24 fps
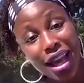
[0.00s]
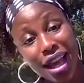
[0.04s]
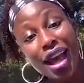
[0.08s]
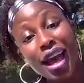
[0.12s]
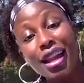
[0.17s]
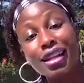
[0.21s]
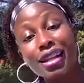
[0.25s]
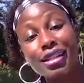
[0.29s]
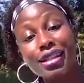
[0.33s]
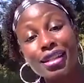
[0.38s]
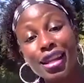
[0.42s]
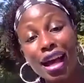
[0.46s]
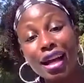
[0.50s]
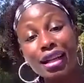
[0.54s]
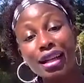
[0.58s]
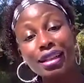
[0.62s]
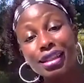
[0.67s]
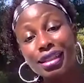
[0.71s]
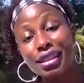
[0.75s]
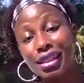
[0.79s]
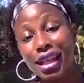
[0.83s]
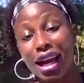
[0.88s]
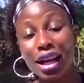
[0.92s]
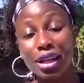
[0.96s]
and it's not the
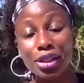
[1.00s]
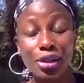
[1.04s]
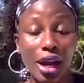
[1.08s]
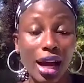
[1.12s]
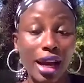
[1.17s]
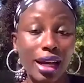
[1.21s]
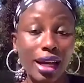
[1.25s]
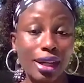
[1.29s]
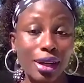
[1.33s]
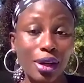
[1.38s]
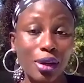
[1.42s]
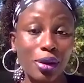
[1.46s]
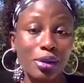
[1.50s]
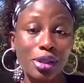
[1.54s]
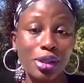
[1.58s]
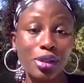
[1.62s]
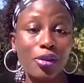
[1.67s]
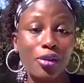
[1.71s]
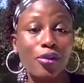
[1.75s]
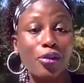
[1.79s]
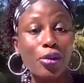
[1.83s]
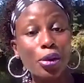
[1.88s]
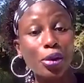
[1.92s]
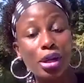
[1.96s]
doctor I go
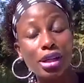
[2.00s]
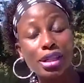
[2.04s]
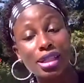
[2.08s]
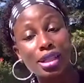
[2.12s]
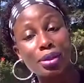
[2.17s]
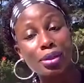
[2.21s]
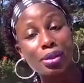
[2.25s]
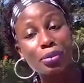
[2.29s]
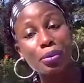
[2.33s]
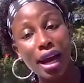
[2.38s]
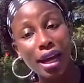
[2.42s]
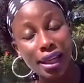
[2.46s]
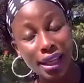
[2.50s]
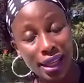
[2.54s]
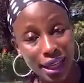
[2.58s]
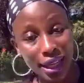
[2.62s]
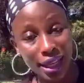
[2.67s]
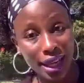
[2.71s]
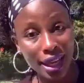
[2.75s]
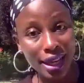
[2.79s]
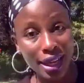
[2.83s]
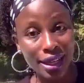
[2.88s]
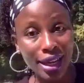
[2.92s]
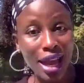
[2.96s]
to for a
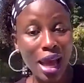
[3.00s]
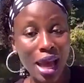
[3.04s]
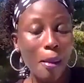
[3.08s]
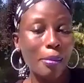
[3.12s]
GYN.